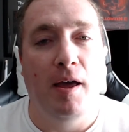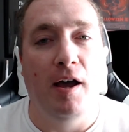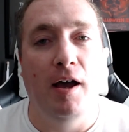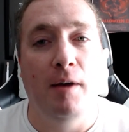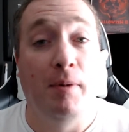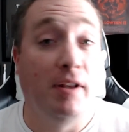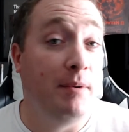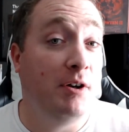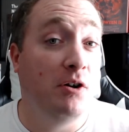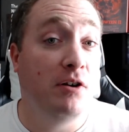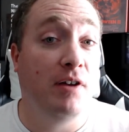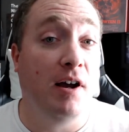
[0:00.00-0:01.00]
But let me
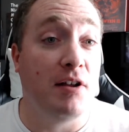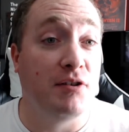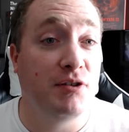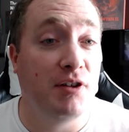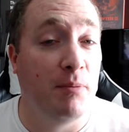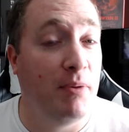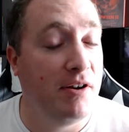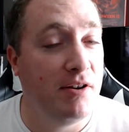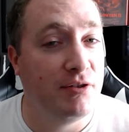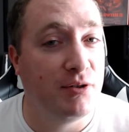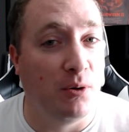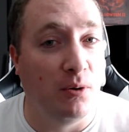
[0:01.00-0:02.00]
know your thoughts and
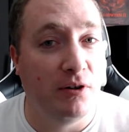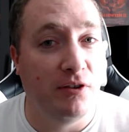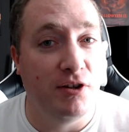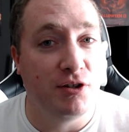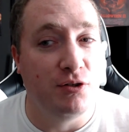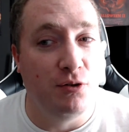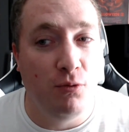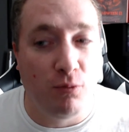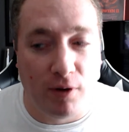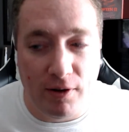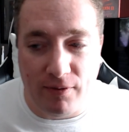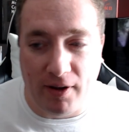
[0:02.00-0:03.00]
opinions on this new
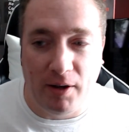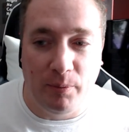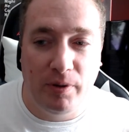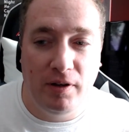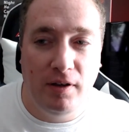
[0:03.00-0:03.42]
revamp